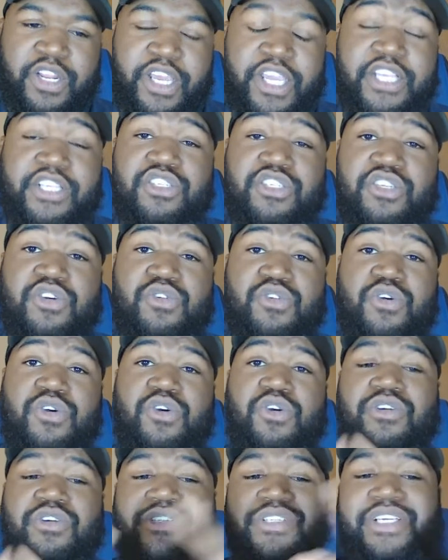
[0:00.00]
a
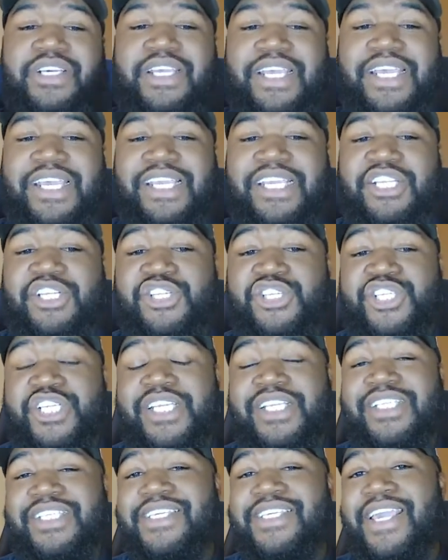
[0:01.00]
so-called
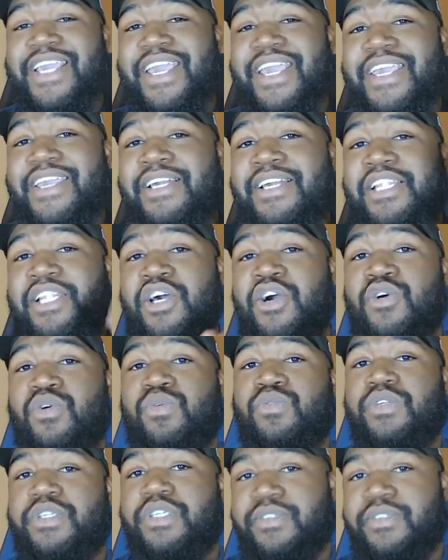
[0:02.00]
GTA clone.